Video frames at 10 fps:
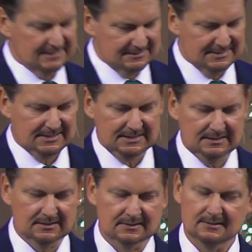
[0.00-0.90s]

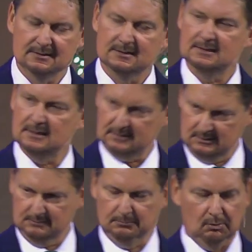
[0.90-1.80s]
Indeed, a
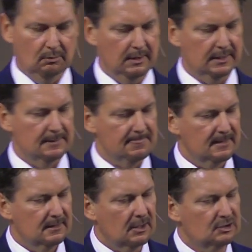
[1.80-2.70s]
good boy,
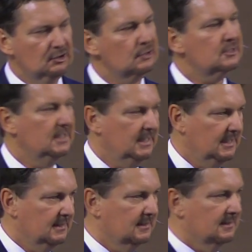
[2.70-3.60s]
a good
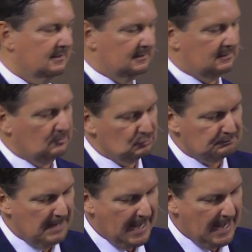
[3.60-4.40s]
king goes